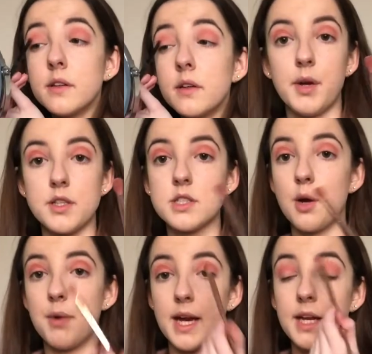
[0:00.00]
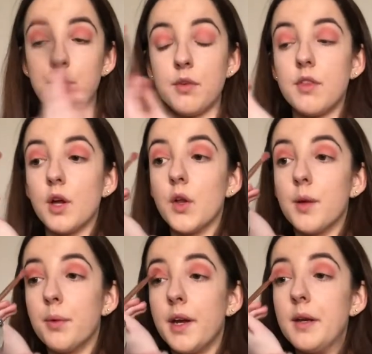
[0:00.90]
I'm going to go back in with the other
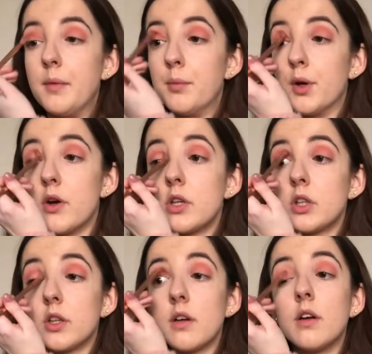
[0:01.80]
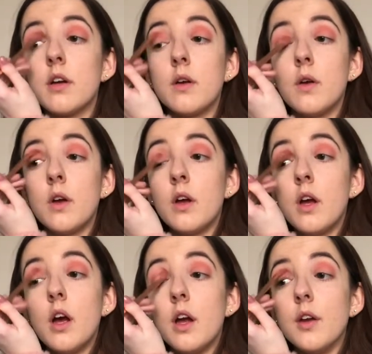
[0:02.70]
blending brush
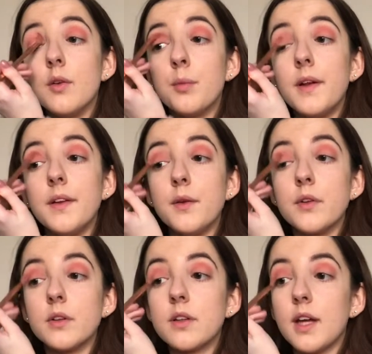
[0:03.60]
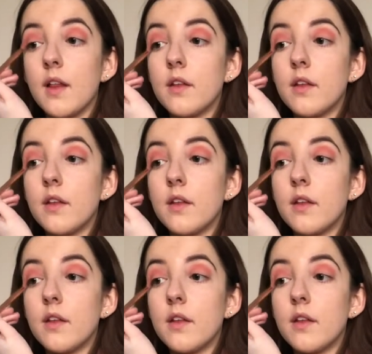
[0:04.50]
and just blend those up together.